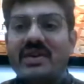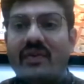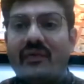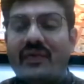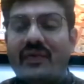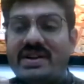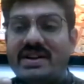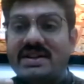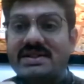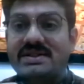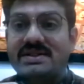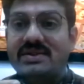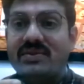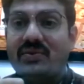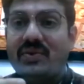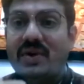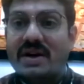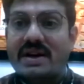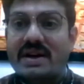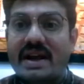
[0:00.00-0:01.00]
which is
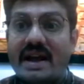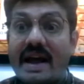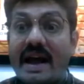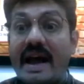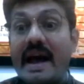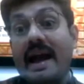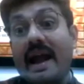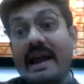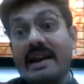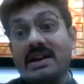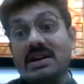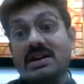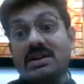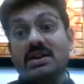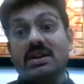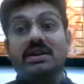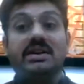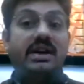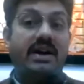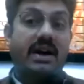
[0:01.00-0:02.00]
working against
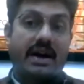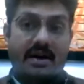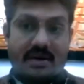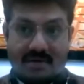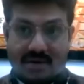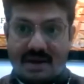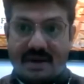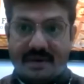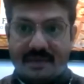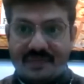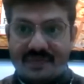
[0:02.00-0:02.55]
the country.